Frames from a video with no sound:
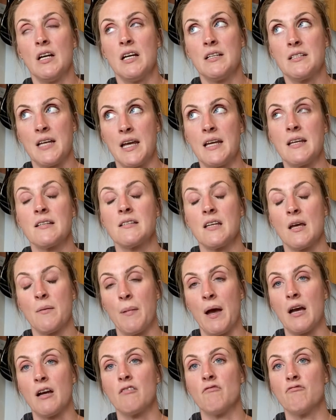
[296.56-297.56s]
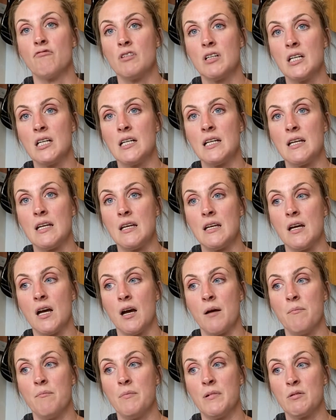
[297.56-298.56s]
take a step back and really
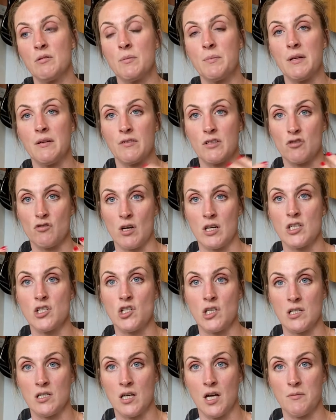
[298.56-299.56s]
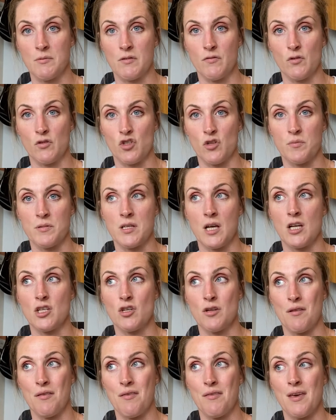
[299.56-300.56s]
build a bit of a strategy in terms of your job search,
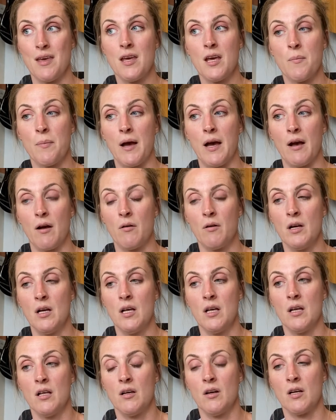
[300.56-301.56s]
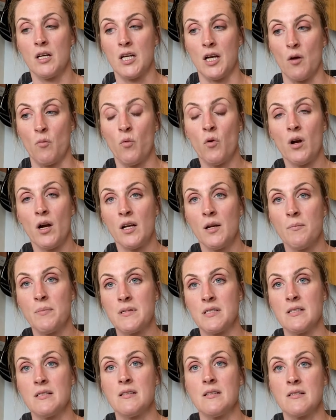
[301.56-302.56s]
and think about, what kind of
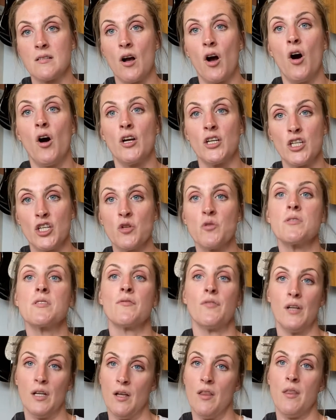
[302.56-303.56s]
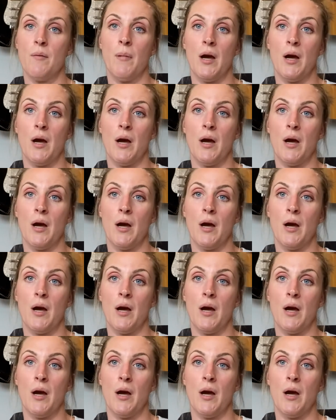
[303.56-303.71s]
businesses are useful at the